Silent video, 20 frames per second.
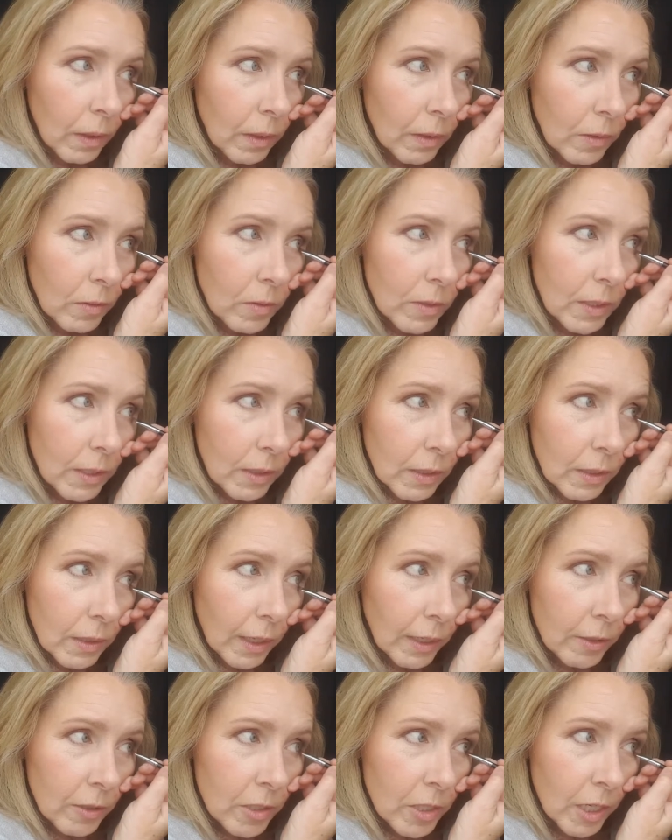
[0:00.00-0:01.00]
and using the
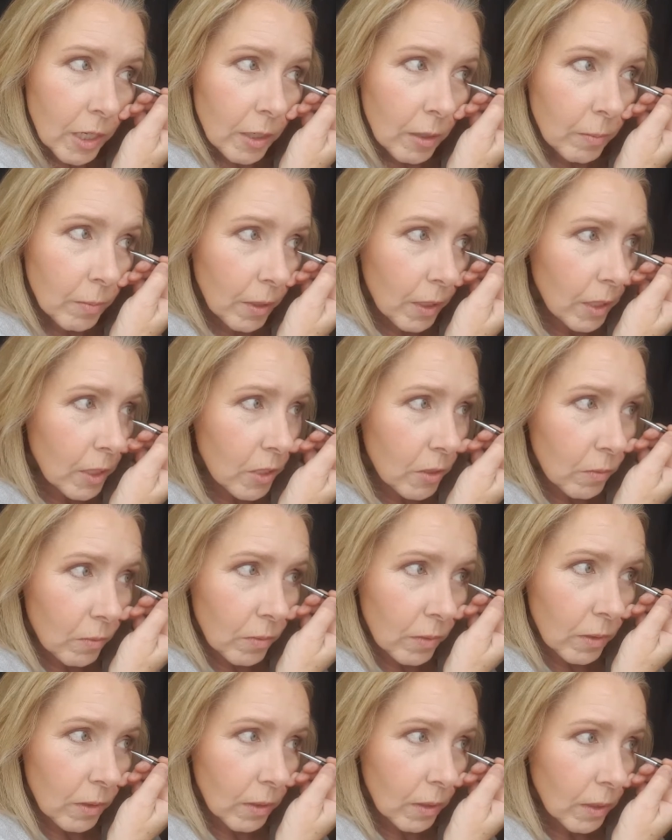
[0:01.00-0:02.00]
liner shader brush
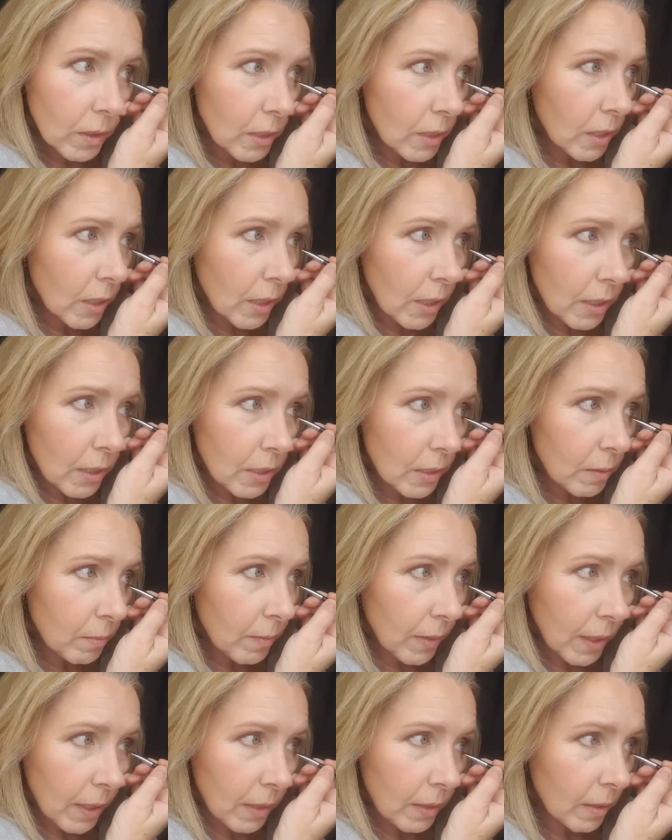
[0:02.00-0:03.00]
really just
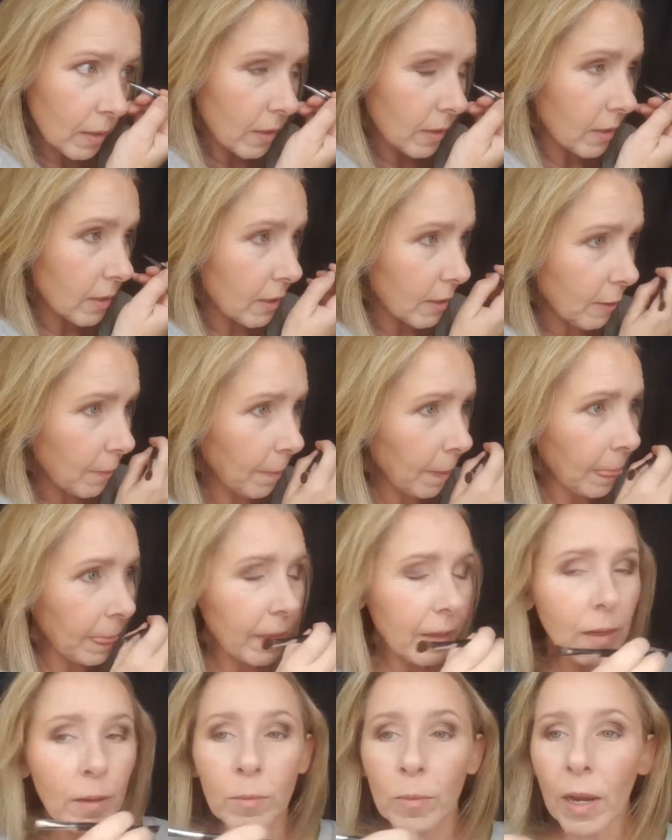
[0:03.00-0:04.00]
matters.
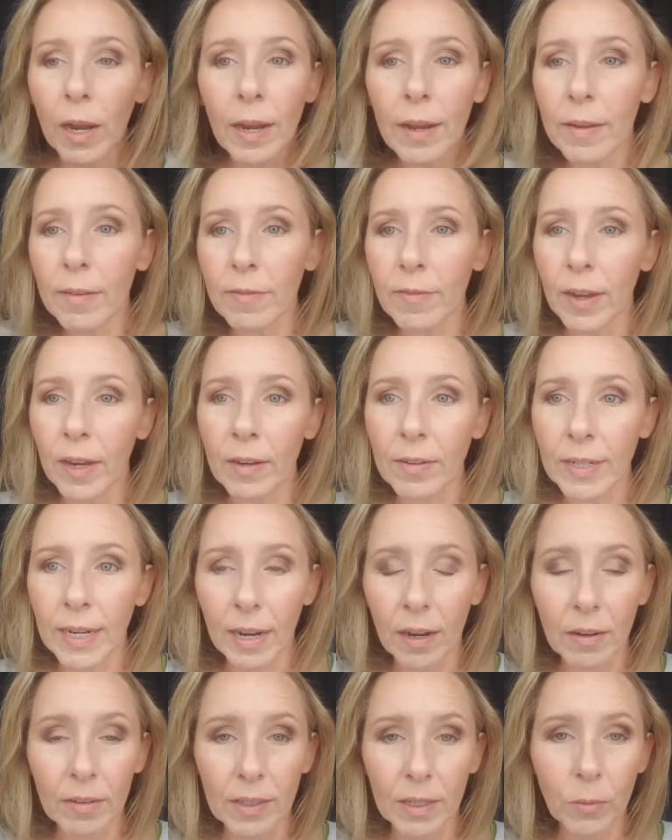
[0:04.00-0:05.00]
I've found
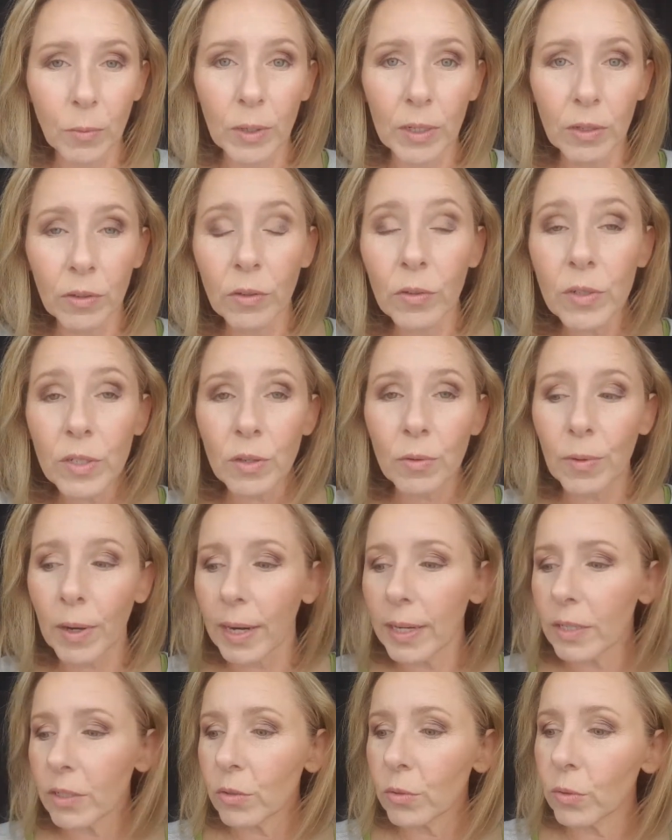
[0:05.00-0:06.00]
out that when you use the
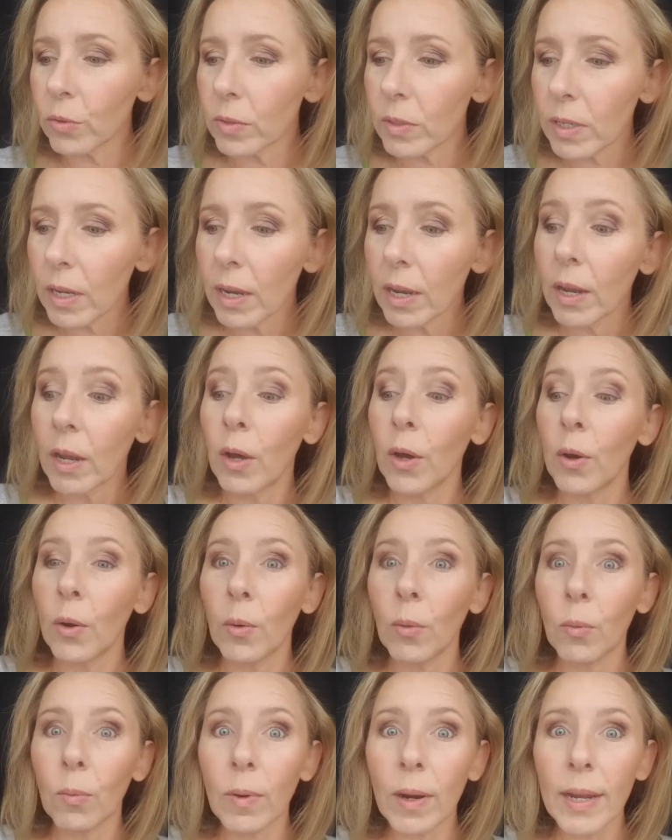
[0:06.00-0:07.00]
right tools,
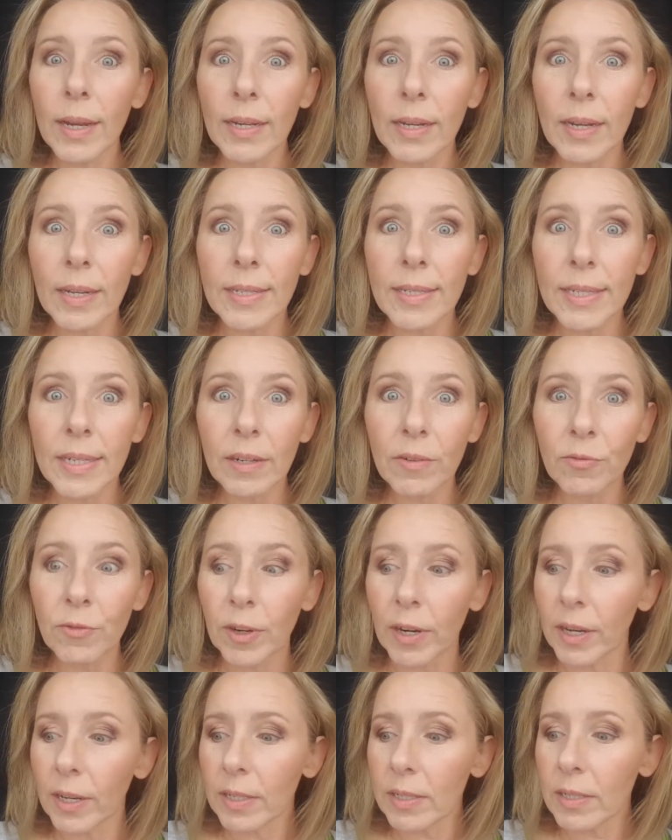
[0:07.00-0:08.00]
what a
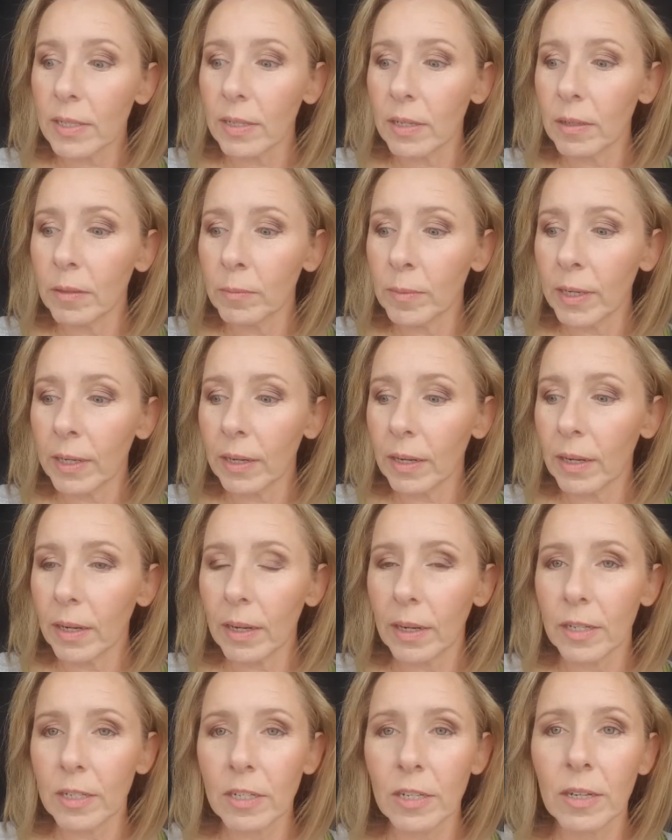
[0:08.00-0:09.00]
difference. Oh my
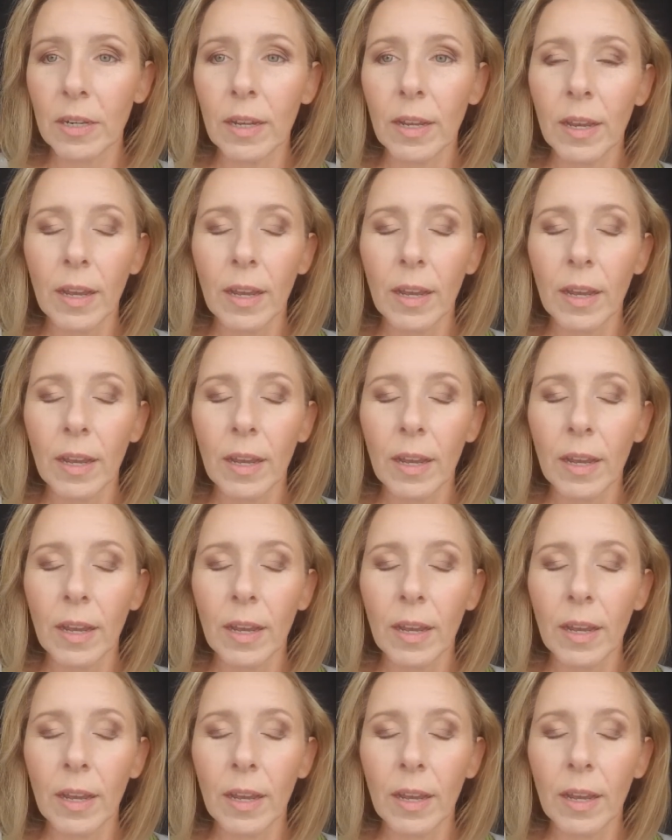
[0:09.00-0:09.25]
gosh.